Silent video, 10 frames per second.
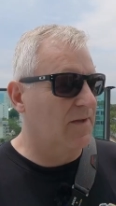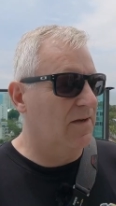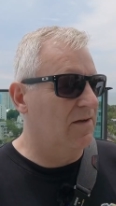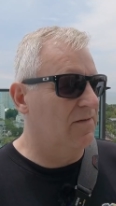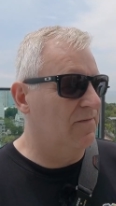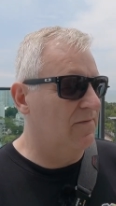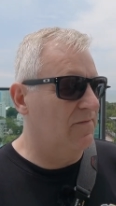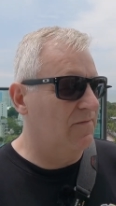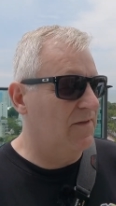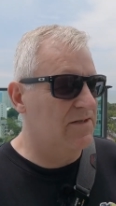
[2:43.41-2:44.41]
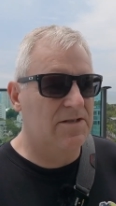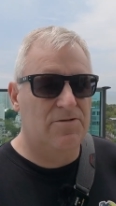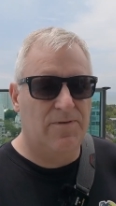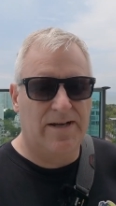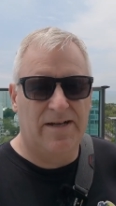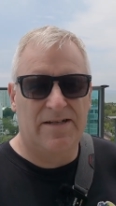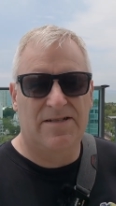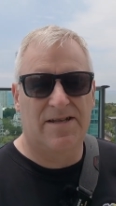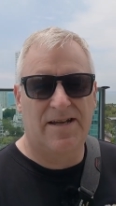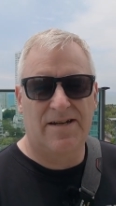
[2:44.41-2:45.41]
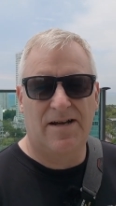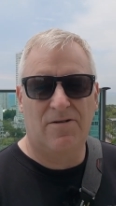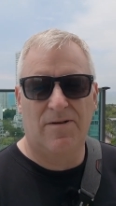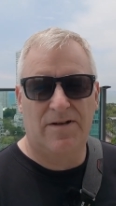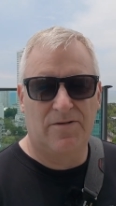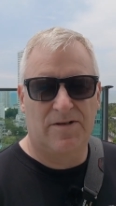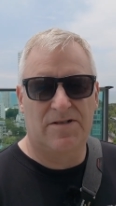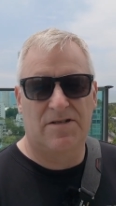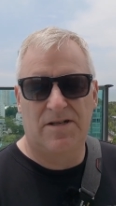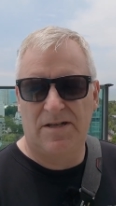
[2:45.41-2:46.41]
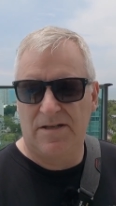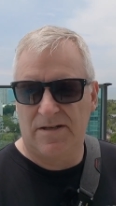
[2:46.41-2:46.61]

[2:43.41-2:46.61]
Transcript: this is where I stay now, and you can see